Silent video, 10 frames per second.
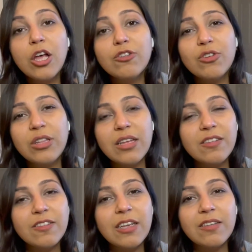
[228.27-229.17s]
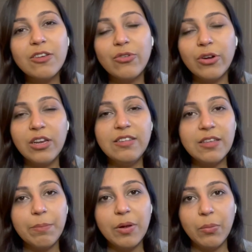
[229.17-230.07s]
So this is a really
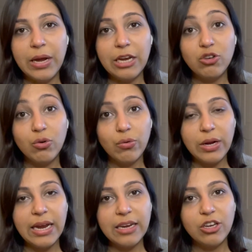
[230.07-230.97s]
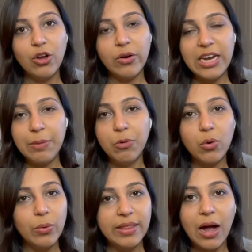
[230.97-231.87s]
simple way to create your
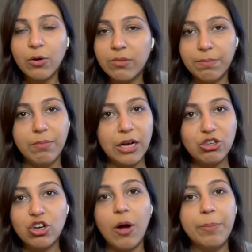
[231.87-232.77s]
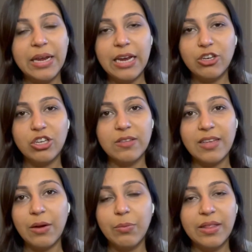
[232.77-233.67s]
ebook without much complications
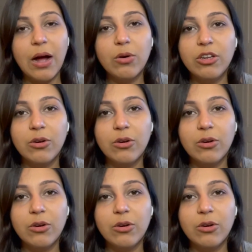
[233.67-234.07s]
and without,